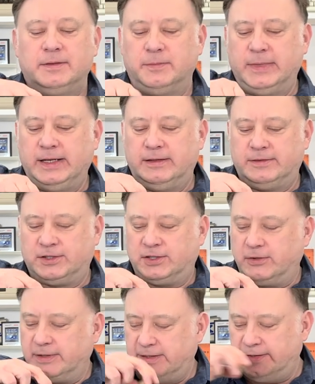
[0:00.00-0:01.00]
made
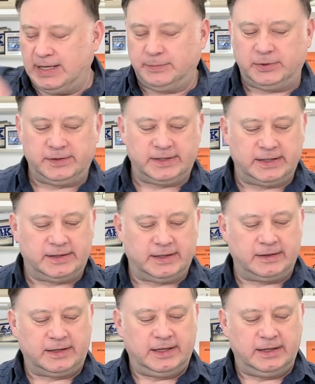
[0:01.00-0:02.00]
Shirley Temples as
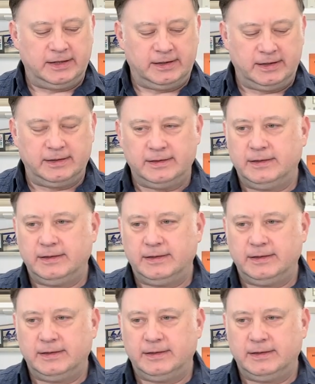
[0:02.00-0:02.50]
a kid.